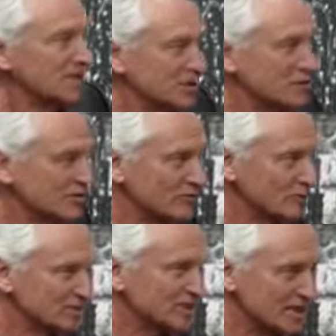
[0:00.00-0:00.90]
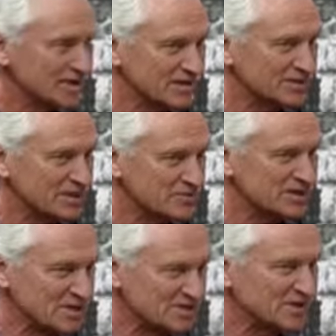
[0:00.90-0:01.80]
I don't want to say
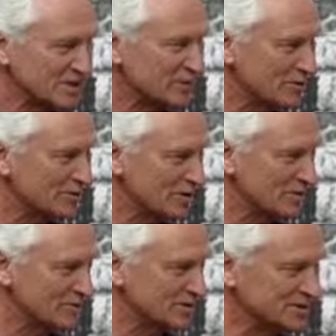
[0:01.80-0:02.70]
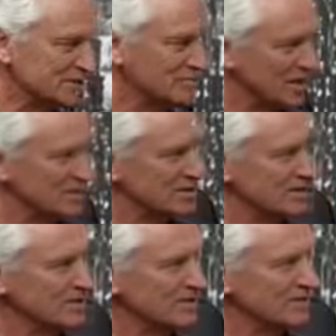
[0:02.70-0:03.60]
something bad about cannabis, but
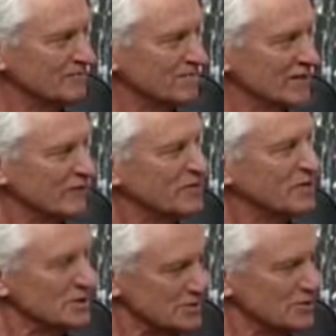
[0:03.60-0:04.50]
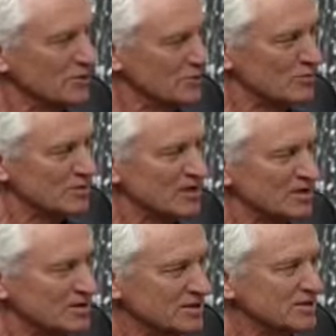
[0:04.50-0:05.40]
we must know
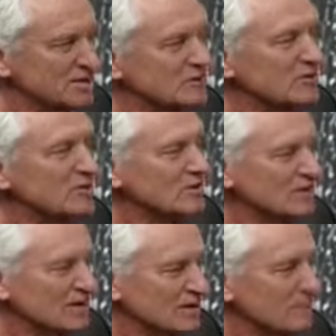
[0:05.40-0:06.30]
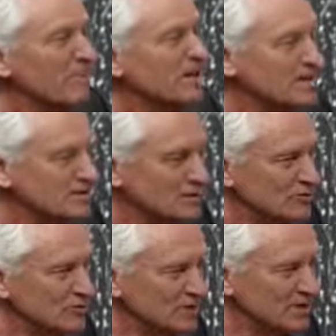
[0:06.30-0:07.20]
that it's not panacea,
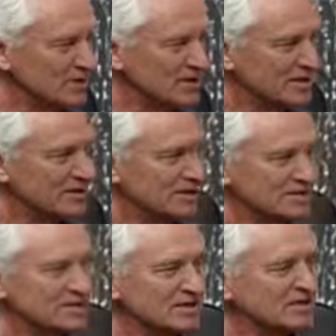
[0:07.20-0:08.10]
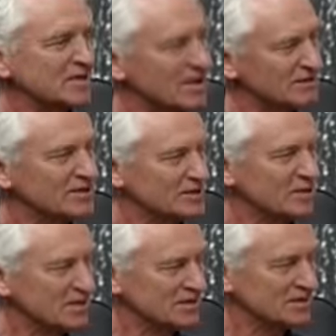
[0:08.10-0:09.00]
that it doesn't treat
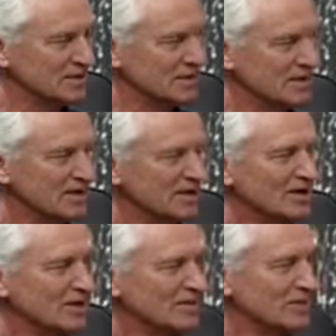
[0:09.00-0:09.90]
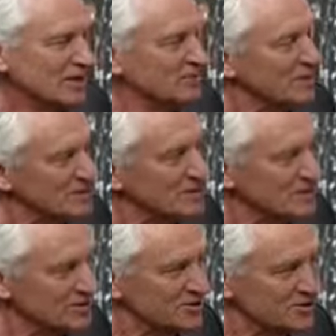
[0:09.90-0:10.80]
100%, but
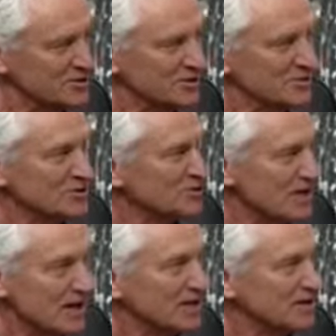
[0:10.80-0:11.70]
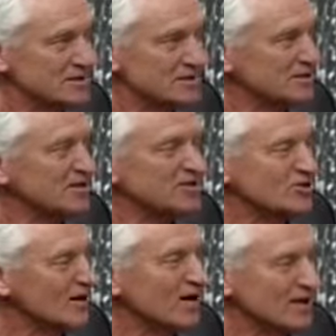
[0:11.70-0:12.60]
percentage which tries is such
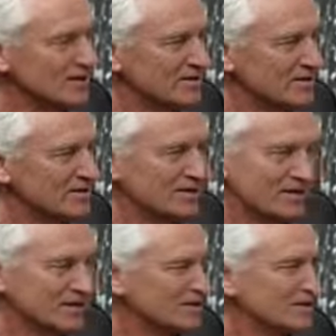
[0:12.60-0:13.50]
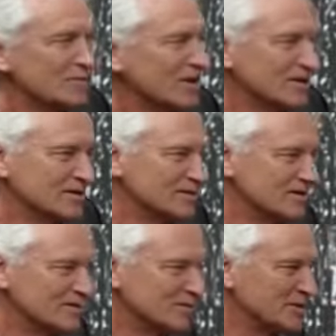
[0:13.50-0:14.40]
high that no
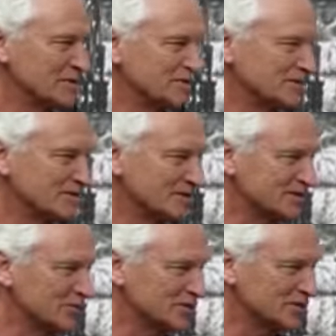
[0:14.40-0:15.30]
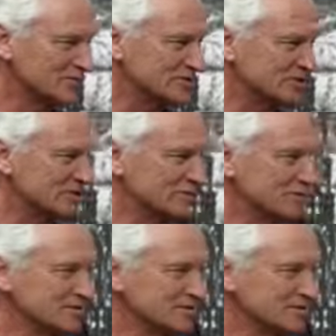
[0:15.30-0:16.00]
other medicine can compete with cannabis.